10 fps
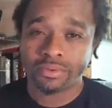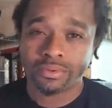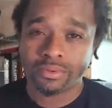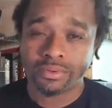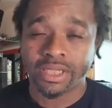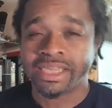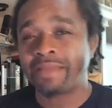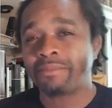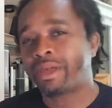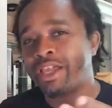They can't pay
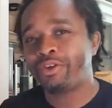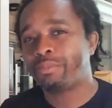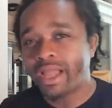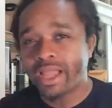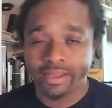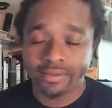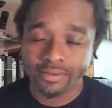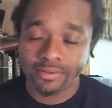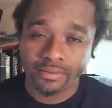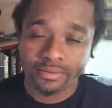you back.
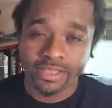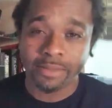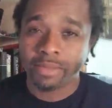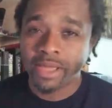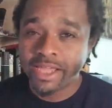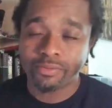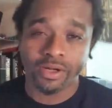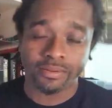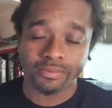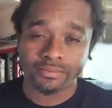They bankrupt.
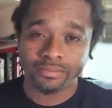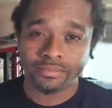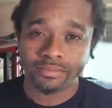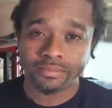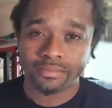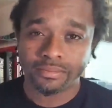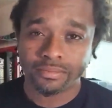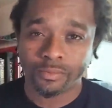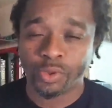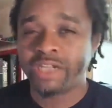
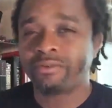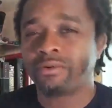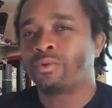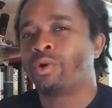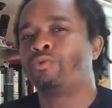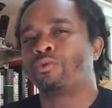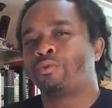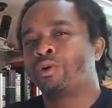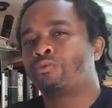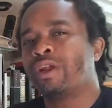We're
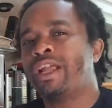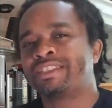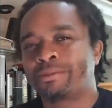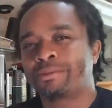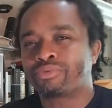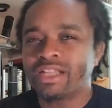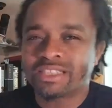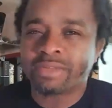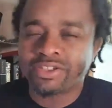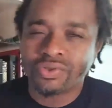raising the price to make
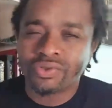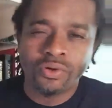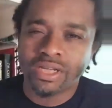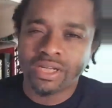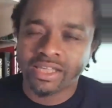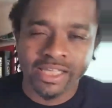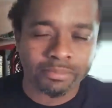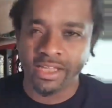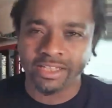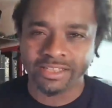sure they can't pay us
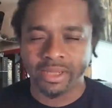back.